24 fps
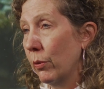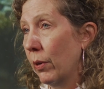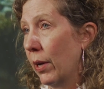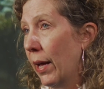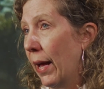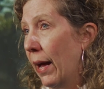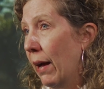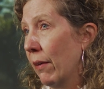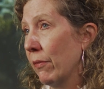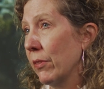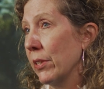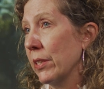
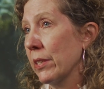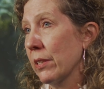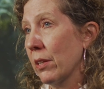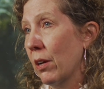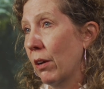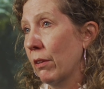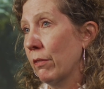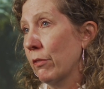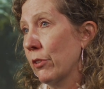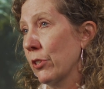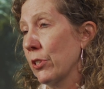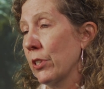have these
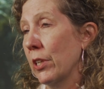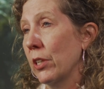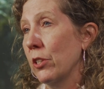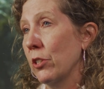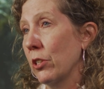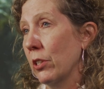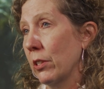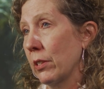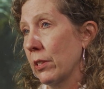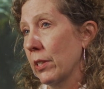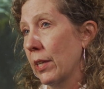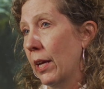
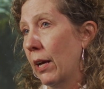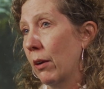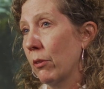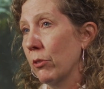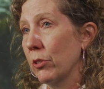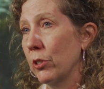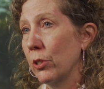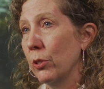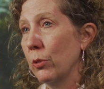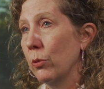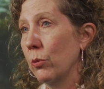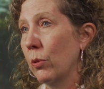conversations, how
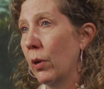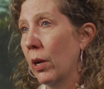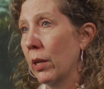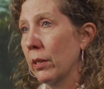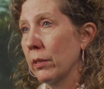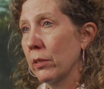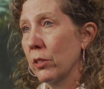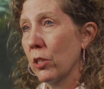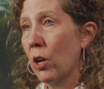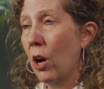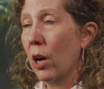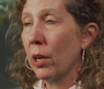to
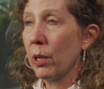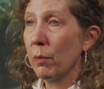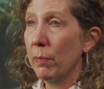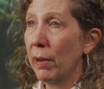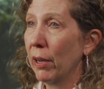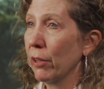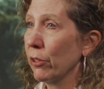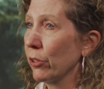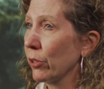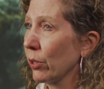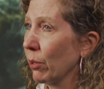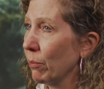talk
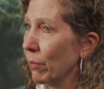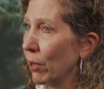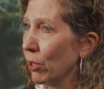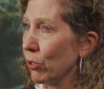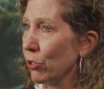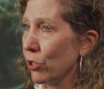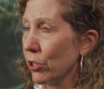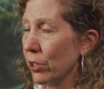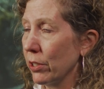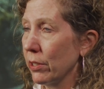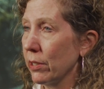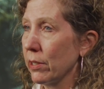about your
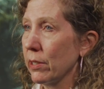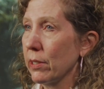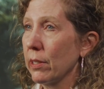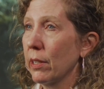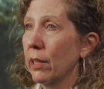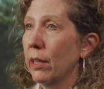emotions,